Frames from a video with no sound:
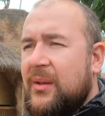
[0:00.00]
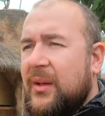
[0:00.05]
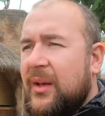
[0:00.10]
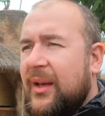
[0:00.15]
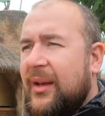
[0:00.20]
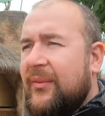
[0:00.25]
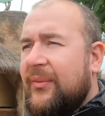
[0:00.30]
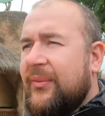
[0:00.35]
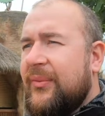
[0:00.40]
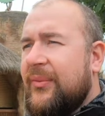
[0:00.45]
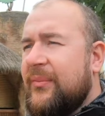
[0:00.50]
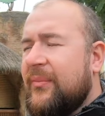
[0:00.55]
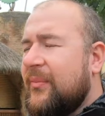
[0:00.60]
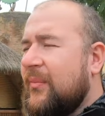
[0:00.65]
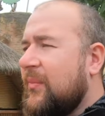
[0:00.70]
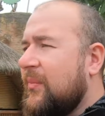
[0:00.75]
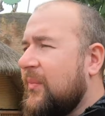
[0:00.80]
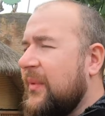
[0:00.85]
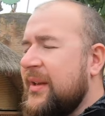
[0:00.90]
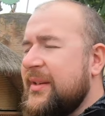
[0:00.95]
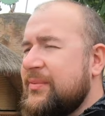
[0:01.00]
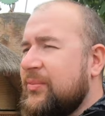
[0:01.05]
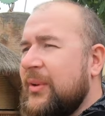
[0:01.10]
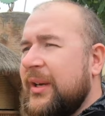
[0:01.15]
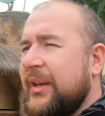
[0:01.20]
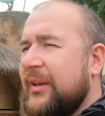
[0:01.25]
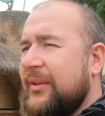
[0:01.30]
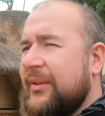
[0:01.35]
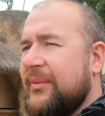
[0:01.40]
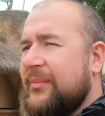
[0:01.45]
Yeah, it's
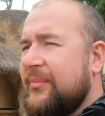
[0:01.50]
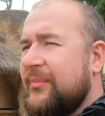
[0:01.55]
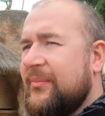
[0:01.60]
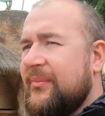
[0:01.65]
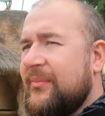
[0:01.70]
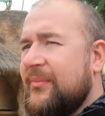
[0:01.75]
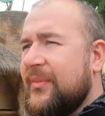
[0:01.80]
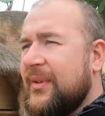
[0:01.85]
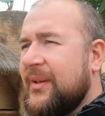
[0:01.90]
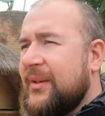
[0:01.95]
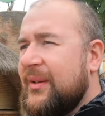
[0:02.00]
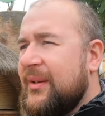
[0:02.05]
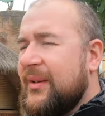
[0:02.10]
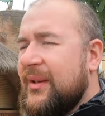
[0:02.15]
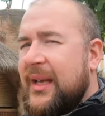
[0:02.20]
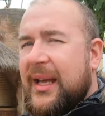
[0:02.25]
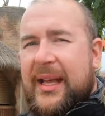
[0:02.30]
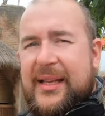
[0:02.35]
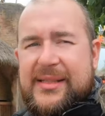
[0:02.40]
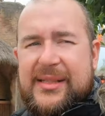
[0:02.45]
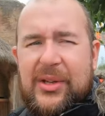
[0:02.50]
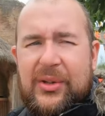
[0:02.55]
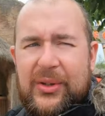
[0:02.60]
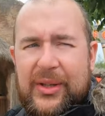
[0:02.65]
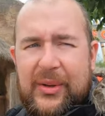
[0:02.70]
weird. That's the